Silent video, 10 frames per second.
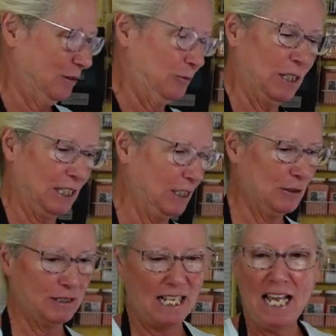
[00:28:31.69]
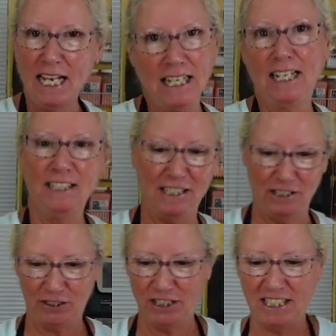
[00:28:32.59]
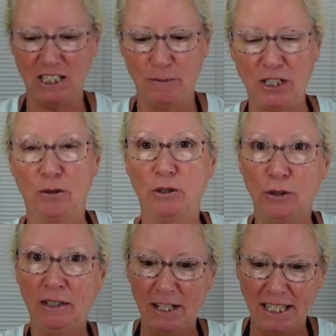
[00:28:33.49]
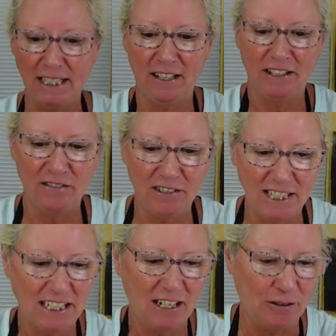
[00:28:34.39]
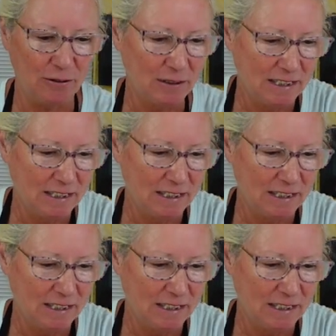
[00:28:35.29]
We're going to use the heck out of this for teaching material. We're doing it right here on the video.